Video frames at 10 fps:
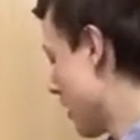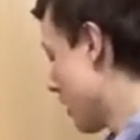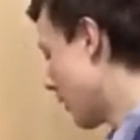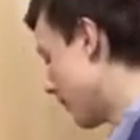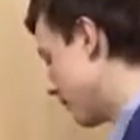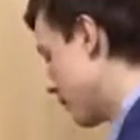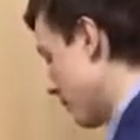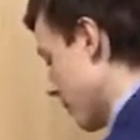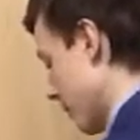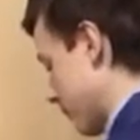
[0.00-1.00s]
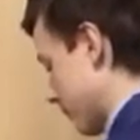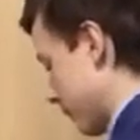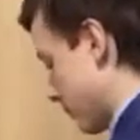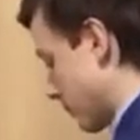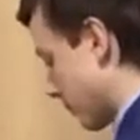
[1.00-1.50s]
of doing it.
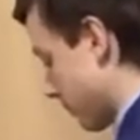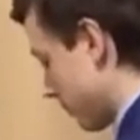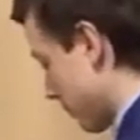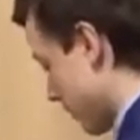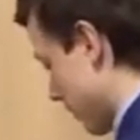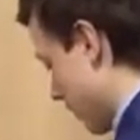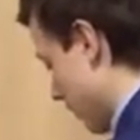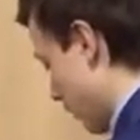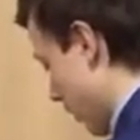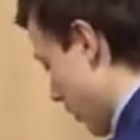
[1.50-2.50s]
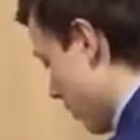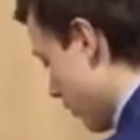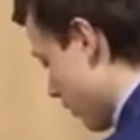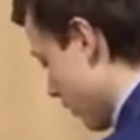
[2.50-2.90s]
So,